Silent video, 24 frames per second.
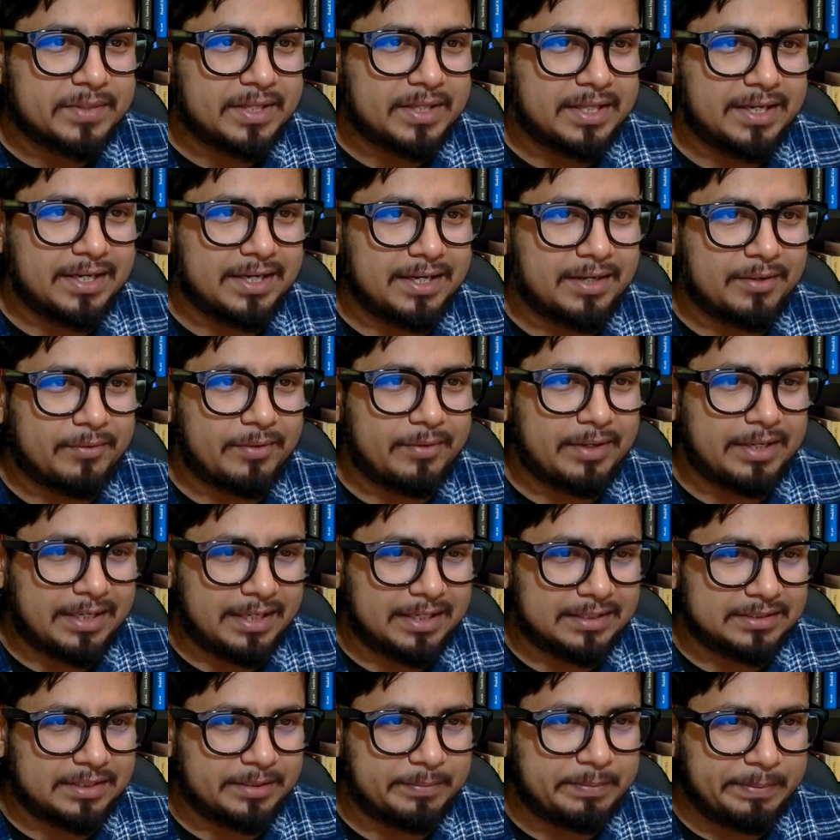Uh, what
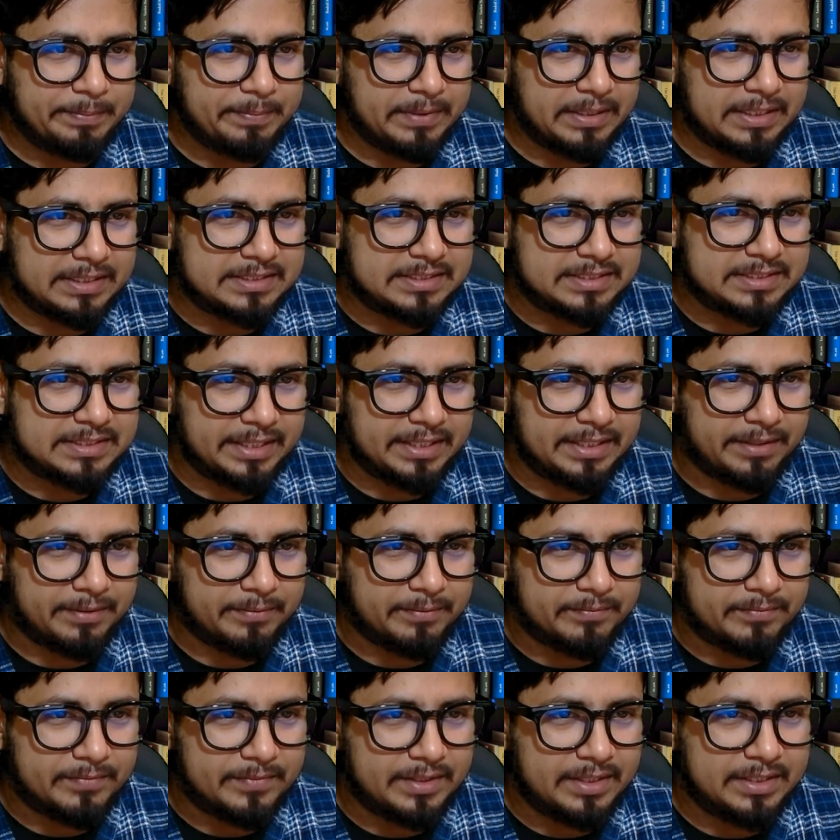other people are
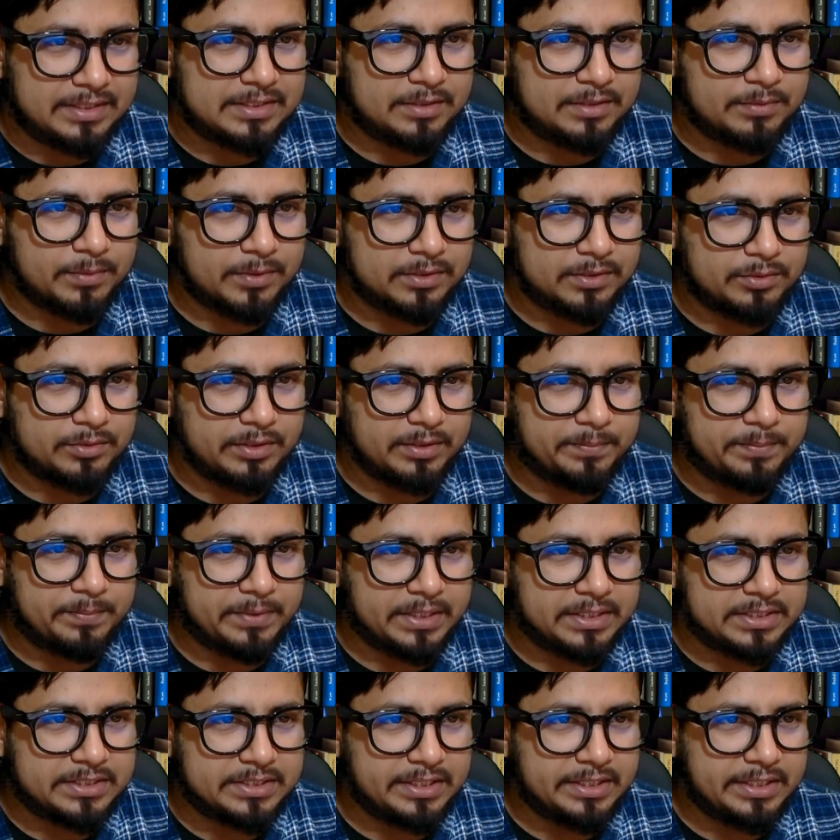stating? Is it worth doing
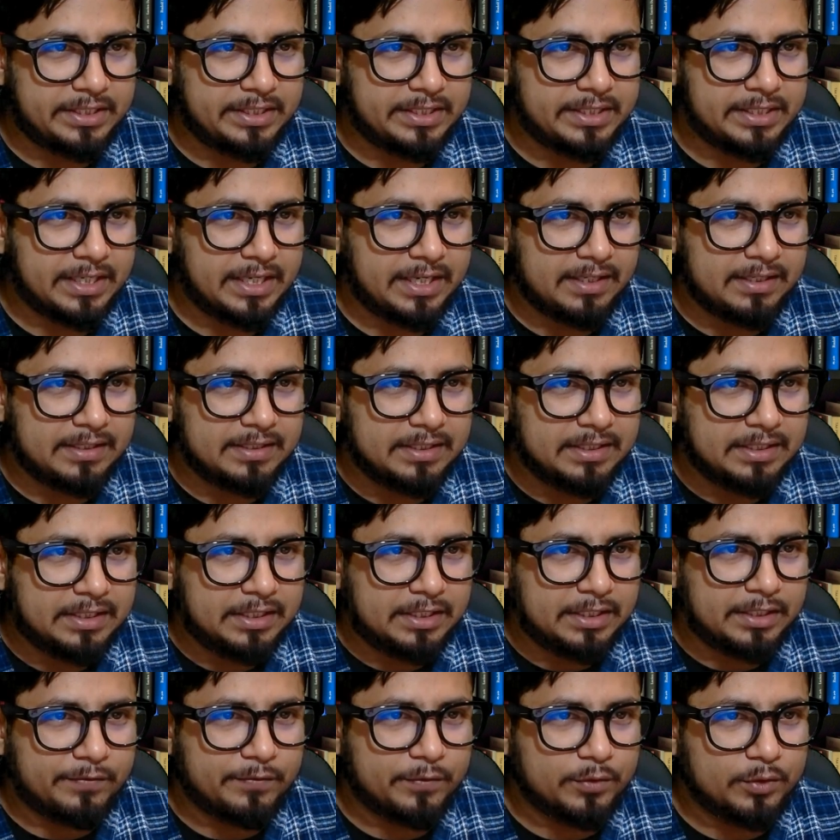PhD in India?
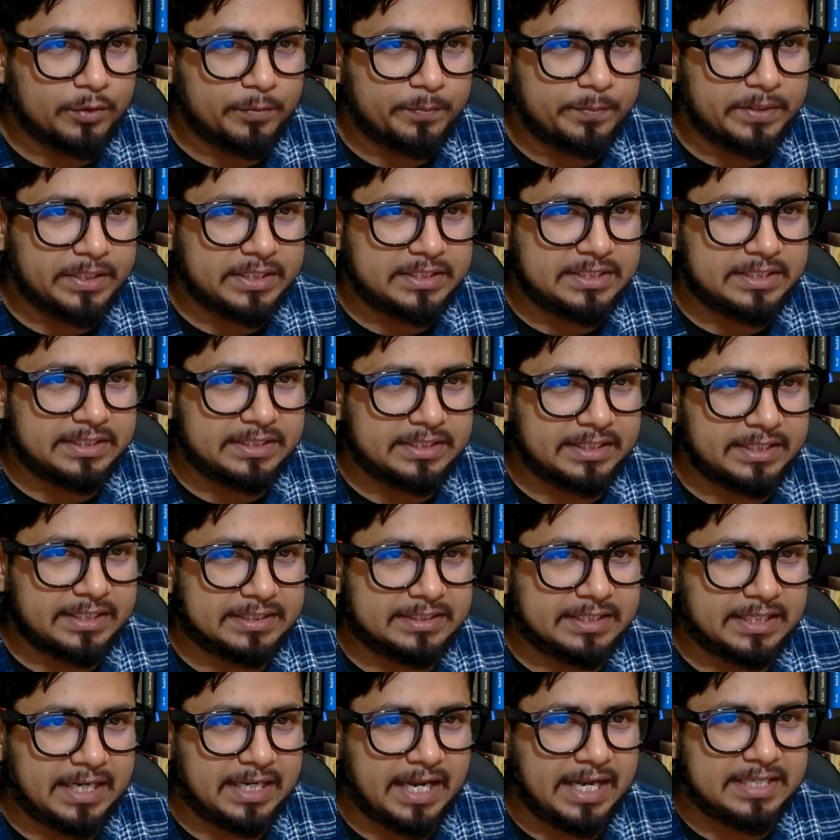if you do phd
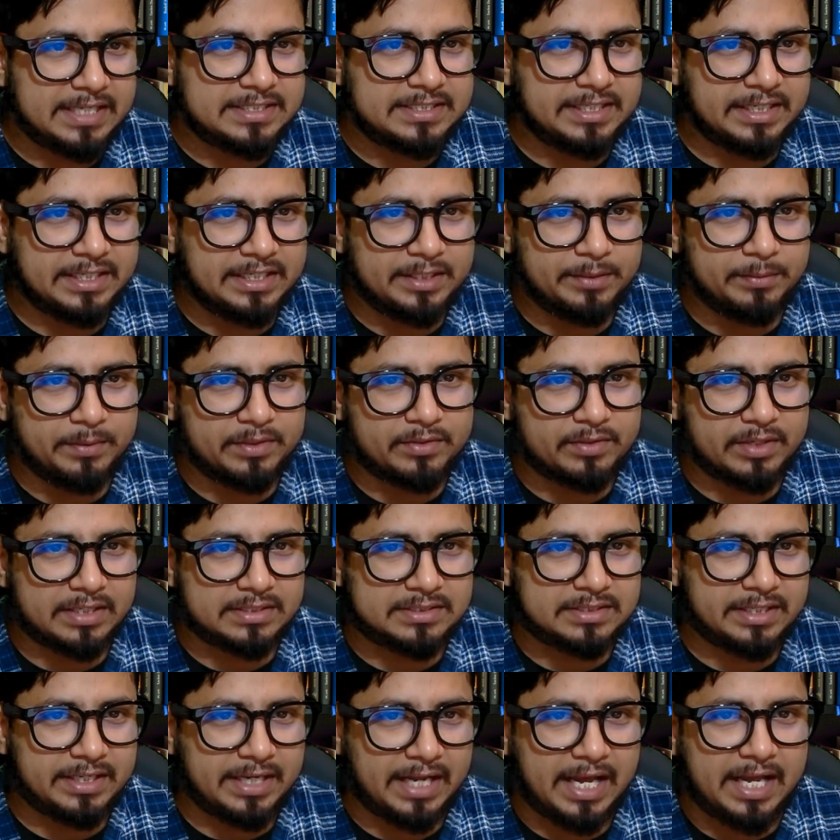thinking that highest degree will
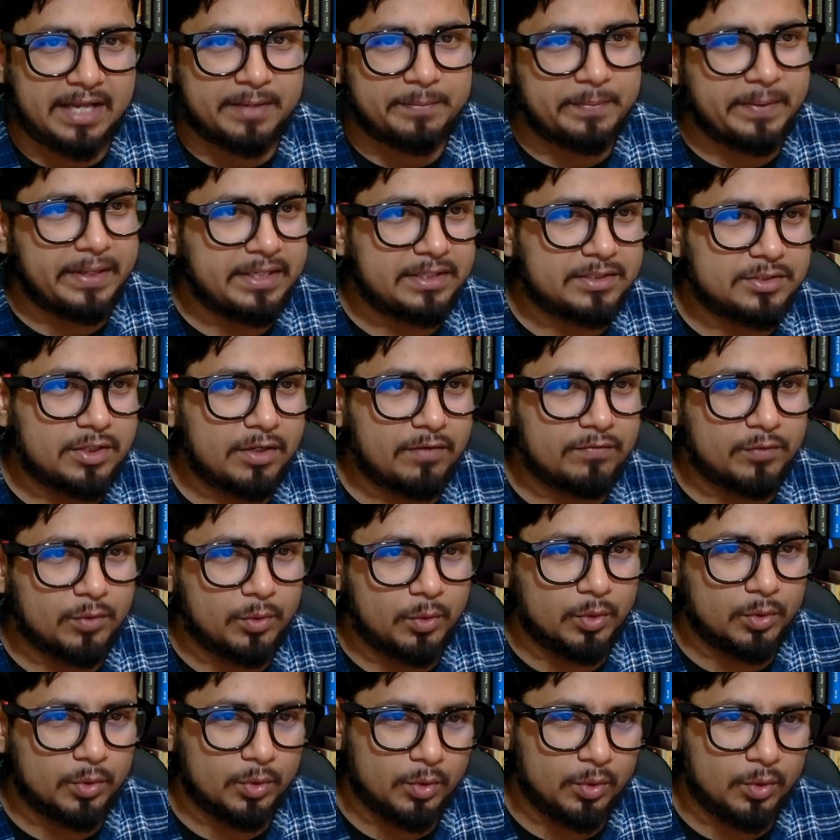translate higher paying job
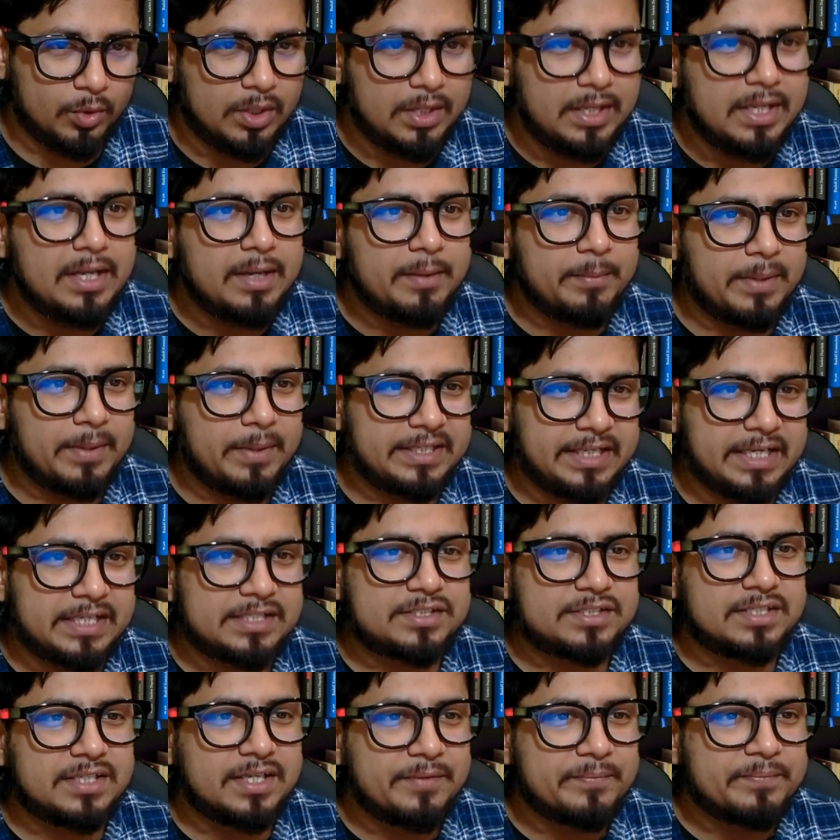no no but
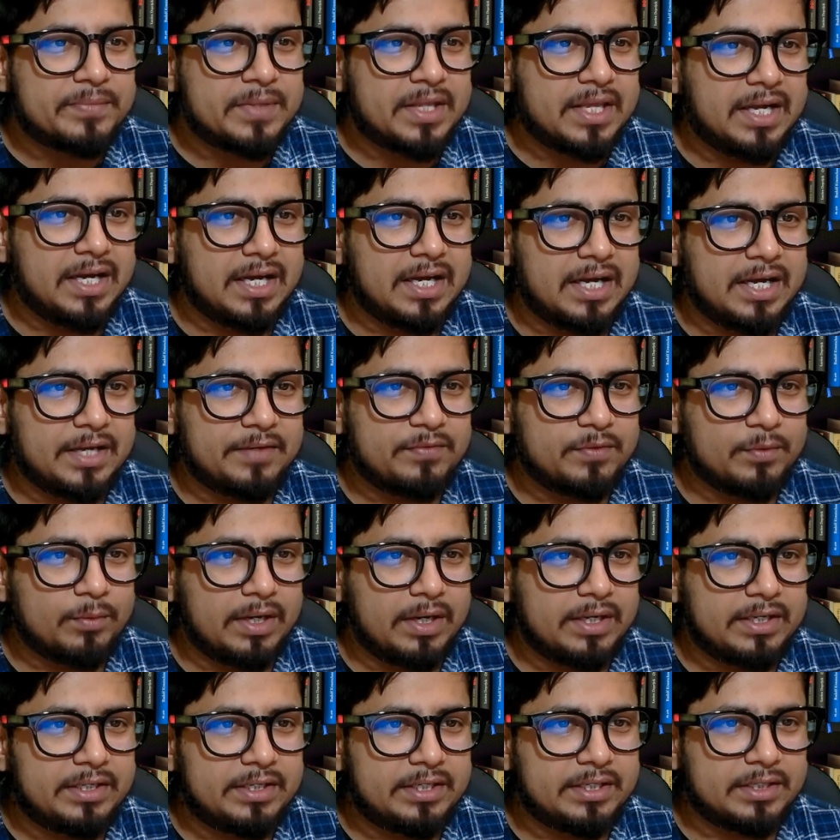yes uh, if you
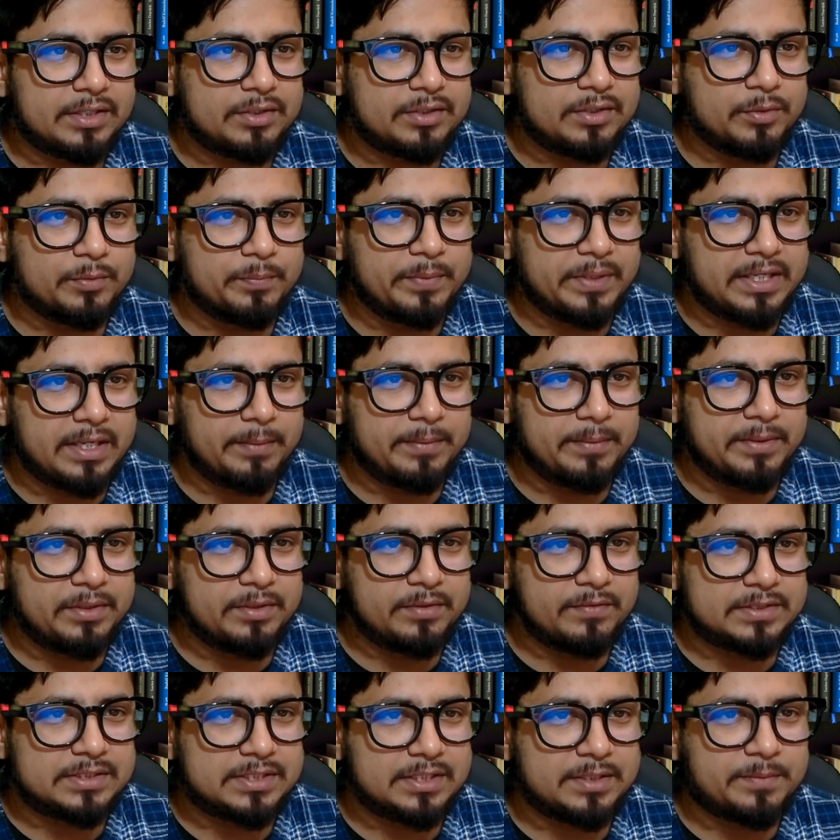want uh, to become a
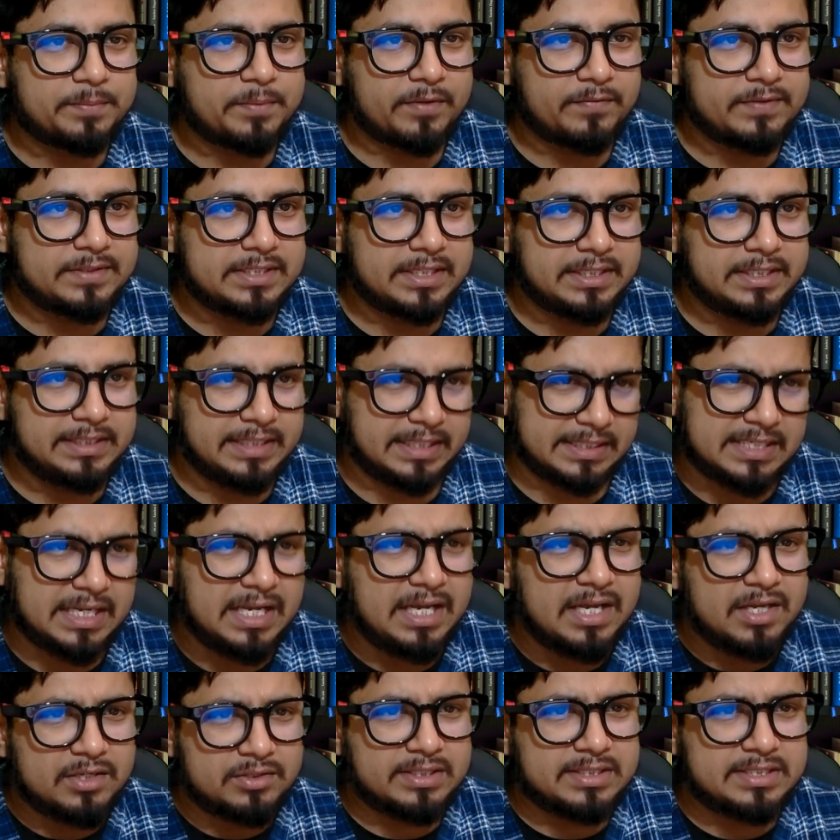university professor yes
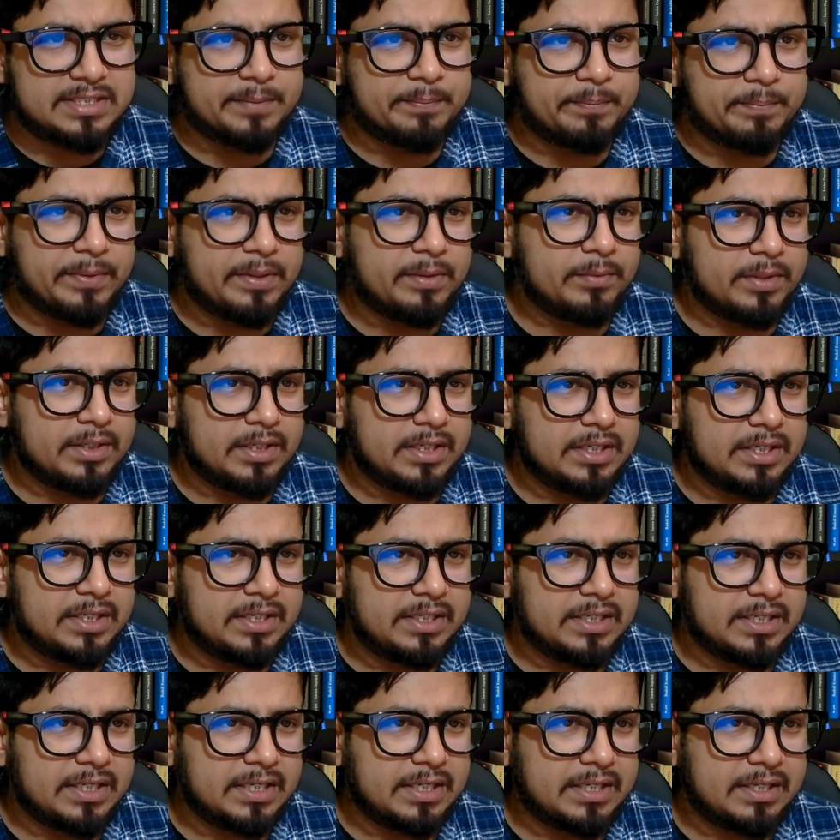so in simple
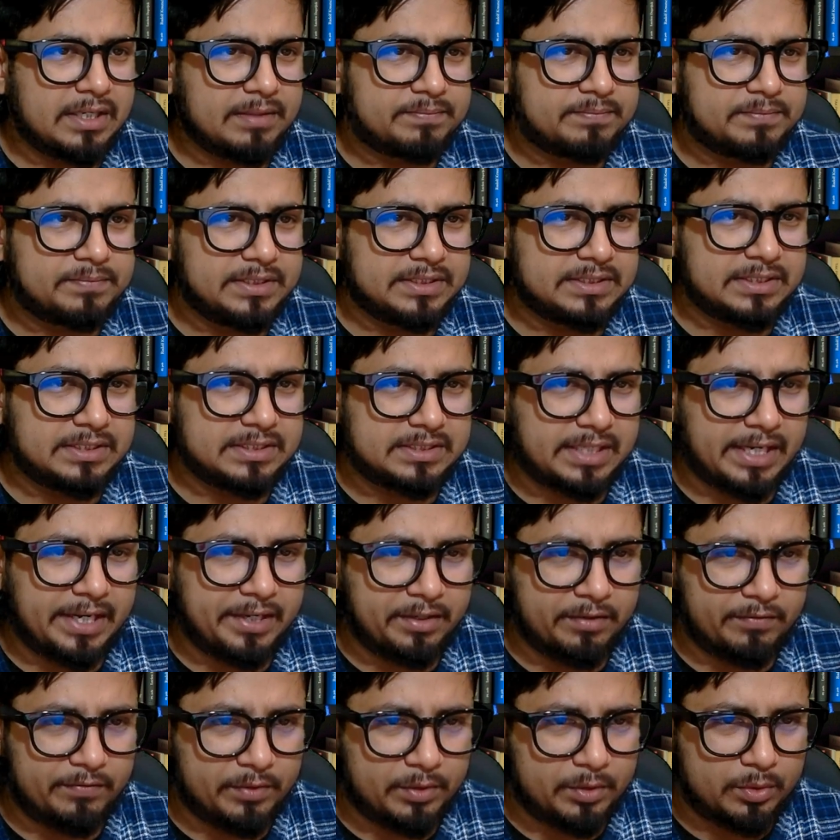word uh, this is
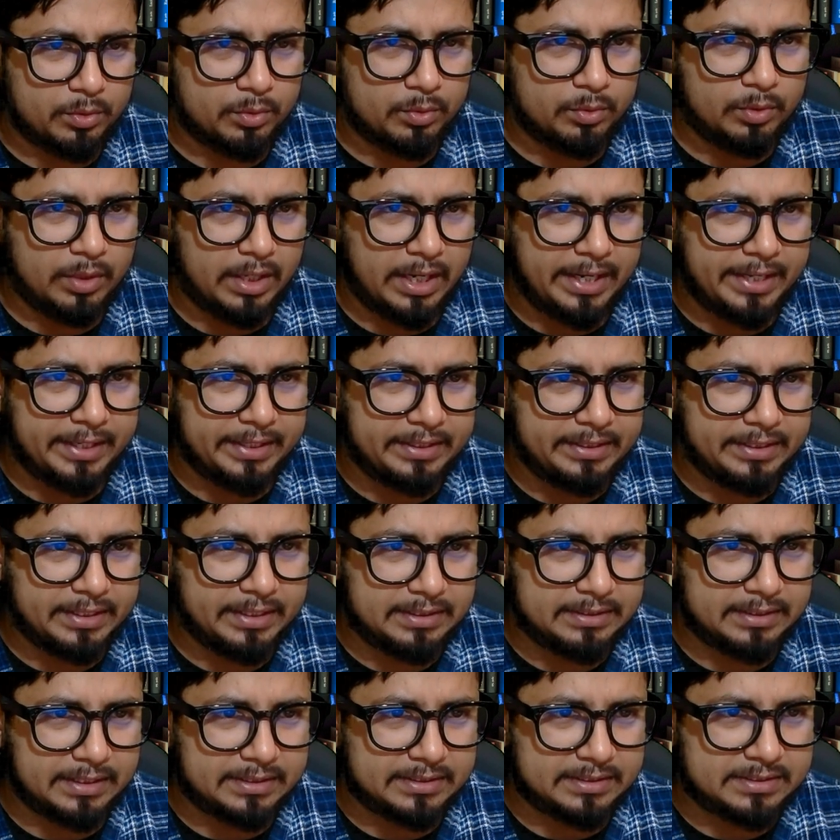kind of a true
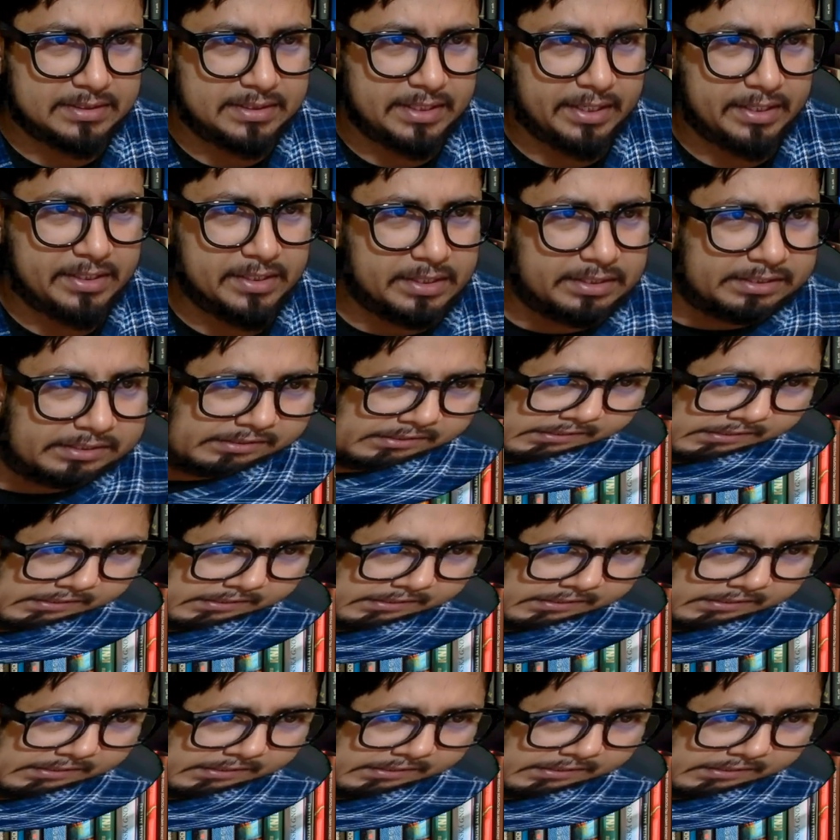idea that is stated